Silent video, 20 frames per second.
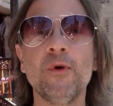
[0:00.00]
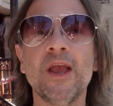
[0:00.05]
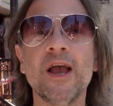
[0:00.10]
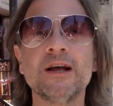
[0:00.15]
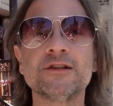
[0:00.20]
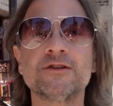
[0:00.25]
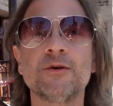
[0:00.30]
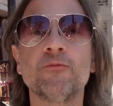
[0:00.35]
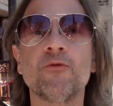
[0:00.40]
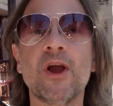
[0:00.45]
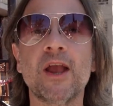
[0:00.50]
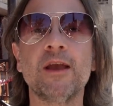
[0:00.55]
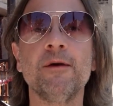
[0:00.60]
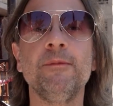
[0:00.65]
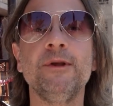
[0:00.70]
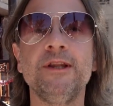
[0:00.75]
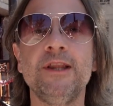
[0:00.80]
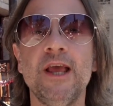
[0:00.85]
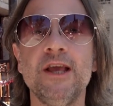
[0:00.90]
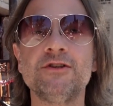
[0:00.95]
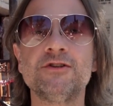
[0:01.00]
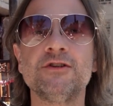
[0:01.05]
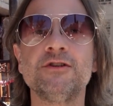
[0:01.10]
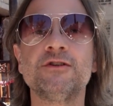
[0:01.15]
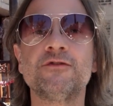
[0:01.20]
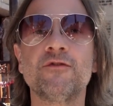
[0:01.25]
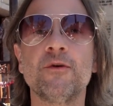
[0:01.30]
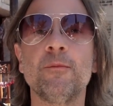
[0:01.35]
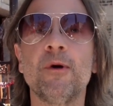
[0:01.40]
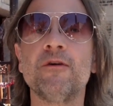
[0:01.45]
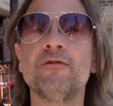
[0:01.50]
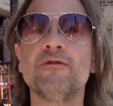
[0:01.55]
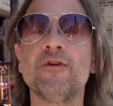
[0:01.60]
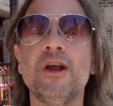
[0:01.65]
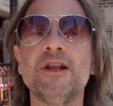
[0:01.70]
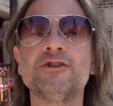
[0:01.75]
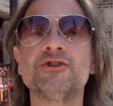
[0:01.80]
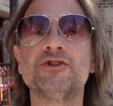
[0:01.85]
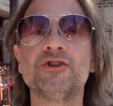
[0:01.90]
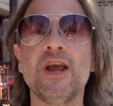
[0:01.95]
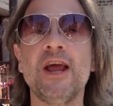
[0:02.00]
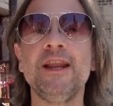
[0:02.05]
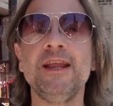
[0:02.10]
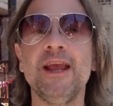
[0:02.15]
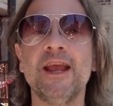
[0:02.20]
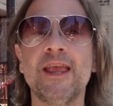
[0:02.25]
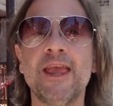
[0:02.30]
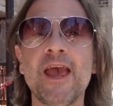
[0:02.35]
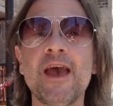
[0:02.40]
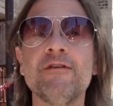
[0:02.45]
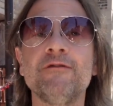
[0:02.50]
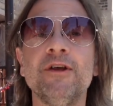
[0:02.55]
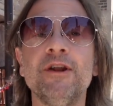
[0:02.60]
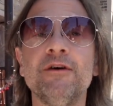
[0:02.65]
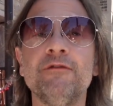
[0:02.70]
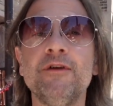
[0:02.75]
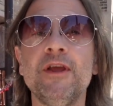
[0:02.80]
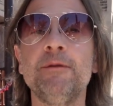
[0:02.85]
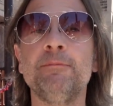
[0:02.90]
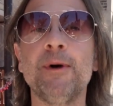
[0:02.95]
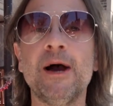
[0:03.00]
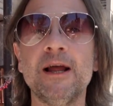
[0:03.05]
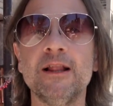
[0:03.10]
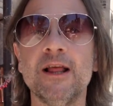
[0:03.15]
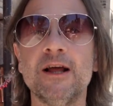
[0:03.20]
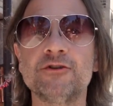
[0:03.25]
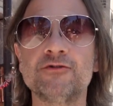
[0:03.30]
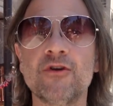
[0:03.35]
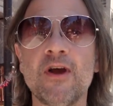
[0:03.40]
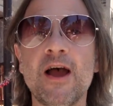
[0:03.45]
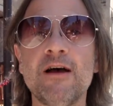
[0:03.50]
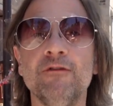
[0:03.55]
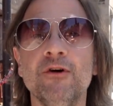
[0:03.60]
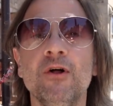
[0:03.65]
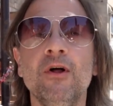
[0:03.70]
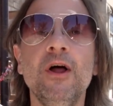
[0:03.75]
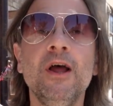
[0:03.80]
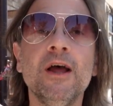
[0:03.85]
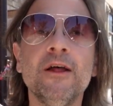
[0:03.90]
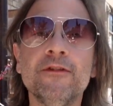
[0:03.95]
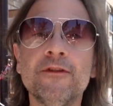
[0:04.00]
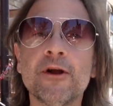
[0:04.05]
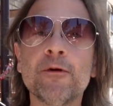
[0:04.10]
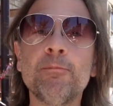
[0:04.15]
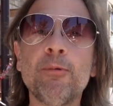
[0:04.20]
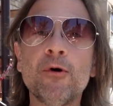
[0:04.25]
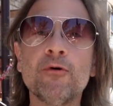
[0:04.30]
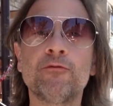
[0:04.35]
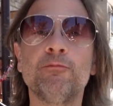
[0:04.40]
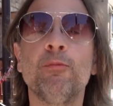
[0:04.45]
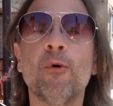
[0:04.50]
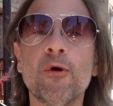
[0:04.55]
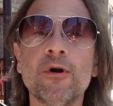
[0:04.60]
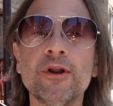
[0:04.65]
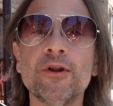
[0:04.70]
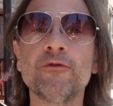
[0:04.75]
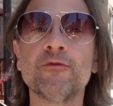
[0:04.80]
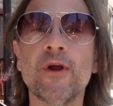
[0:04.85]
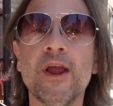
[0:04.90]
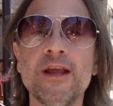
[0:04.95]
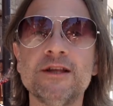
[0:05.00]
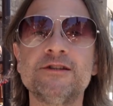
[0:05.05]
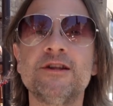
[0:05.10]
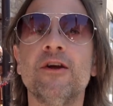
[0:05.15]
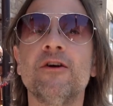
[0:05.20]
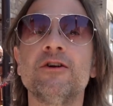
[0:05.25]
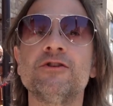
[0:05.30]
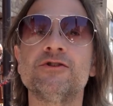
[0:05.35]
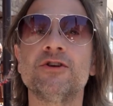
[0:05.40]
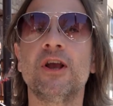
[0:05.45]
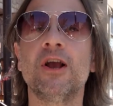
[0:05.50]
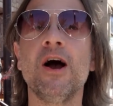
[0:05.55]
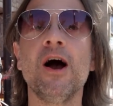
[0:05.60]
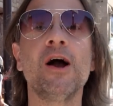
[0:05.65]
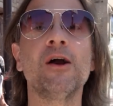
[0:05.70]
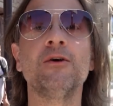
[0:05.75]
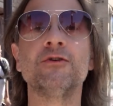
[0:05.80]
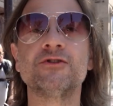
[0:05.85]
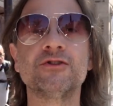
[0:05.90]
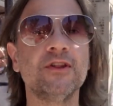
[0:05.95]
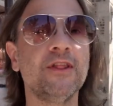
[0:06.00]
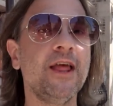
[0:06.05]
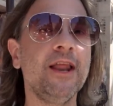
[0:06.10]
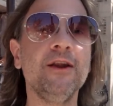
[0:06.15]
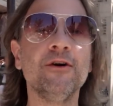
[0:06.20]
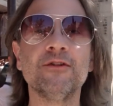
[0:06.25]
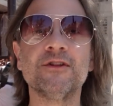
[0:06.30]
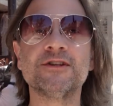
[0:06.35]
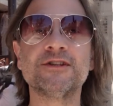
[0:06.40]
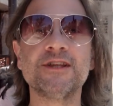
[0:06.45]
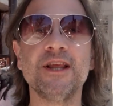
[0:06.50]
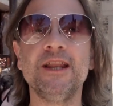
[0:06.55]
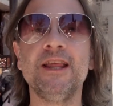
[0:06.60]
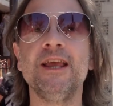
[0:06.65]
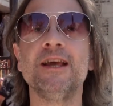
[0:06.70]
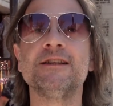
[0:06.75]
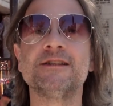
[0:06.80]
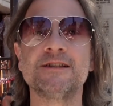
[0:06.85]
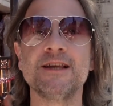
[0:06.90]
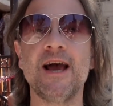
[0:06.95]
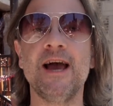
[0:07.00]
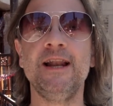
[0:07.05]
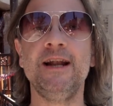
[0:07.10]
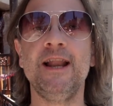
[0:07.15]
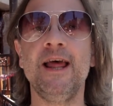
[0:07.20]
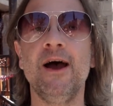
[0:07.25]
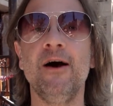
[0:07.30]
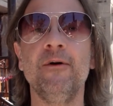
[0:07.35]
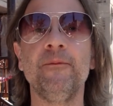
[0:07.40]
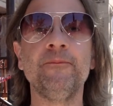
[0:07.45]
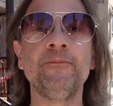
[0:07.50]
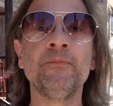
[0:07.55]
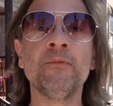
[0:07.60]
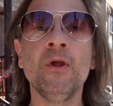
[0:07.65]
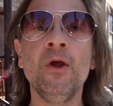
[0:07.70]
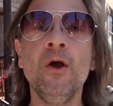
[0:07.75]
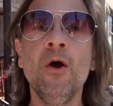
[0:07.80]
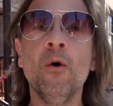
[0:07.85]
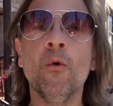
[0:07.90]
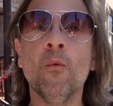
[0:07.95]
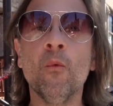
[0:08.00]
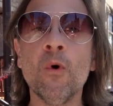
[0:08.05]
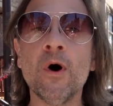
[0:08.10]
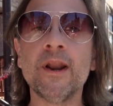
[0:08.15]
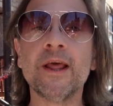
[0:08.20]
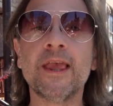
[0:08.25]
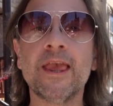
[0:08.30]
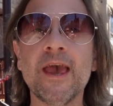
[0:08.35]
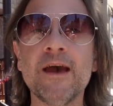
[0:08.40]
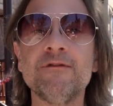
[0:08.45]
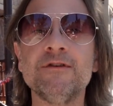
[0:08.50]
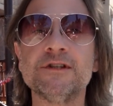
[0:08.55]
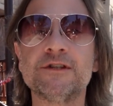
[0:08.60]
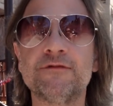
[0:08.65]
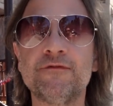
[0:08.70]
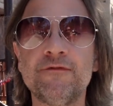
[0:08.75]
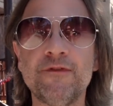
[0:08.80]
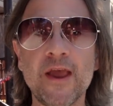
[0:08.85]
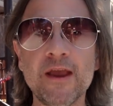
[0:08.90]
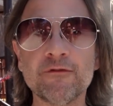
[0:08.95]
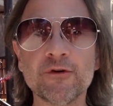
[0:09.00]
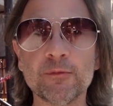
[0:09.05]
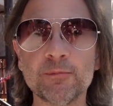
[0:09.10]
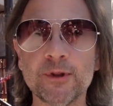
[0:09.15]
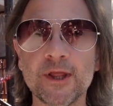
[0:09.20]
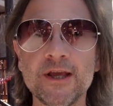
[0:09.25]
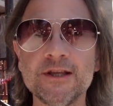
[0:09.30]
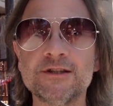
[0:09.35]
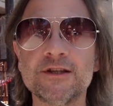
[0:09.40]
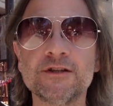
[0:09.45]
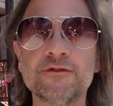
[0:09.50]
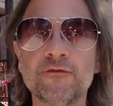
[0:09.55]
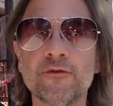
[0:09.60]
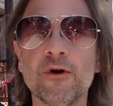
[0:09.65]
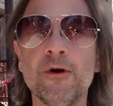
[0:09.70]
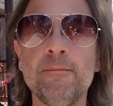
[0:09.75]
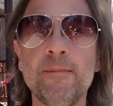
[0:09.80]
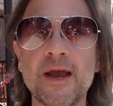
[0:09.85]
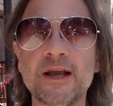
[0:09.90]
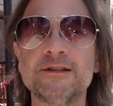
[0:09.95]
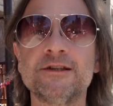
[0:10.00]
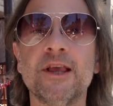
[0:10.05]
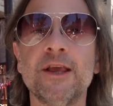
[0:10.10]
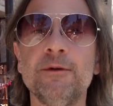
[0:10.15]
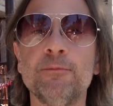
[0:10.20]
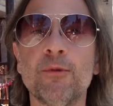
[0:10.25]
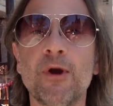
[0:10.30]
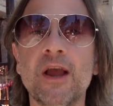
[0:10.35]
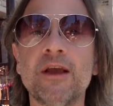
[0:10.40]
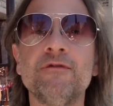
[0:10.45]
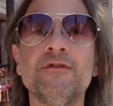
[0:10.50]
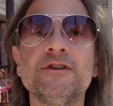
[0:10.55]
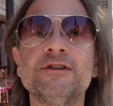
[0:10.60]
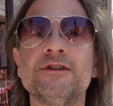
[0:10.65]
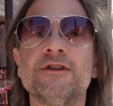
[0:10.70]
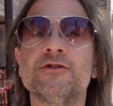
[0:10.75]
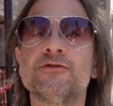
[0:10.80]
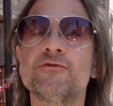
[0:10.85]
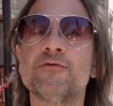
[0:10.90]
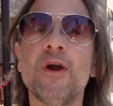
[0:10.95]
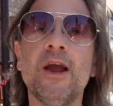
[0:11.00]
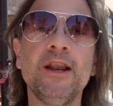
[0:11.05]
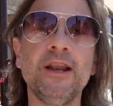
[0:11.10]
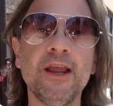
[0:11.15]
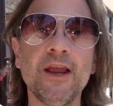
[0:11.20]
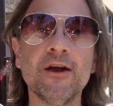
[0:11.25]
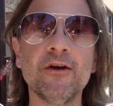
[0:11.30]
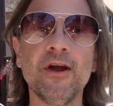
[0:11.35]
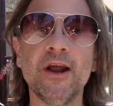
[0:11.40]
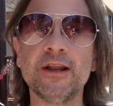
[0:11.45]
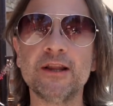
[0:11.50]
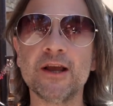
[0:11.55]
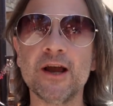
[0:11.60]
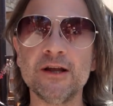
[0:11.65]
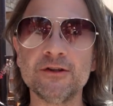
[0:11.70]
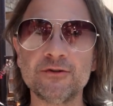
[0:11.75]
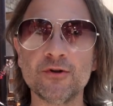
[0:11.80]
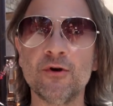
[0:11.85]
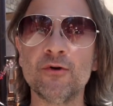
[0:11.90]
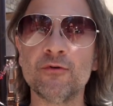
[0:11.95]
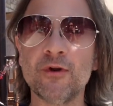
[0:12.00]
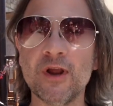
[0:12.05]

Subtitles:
we got some recommendations from our friends Jenny and Kevin of D.I.Y Travel. They're both born and raised here in Chicago, so they know the city inside and out. One of Kevin's favorite places for a Mexican breakfast is right here at Canton